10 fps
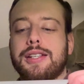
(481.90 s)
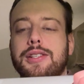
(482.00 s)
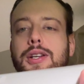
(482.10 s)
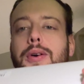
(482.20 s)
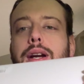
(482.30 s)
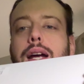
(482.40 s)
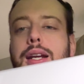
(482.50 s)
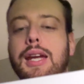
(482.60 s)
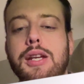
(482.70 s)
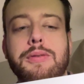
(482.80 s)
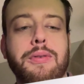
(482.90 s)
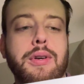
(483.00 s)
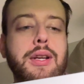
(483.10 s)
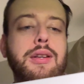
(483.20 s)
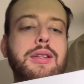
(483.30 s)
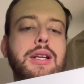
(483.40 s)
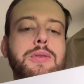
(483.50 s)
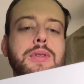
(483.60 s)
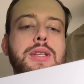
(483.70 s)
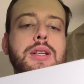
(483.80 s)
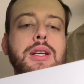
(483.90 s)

So I got a case for it. That's what's in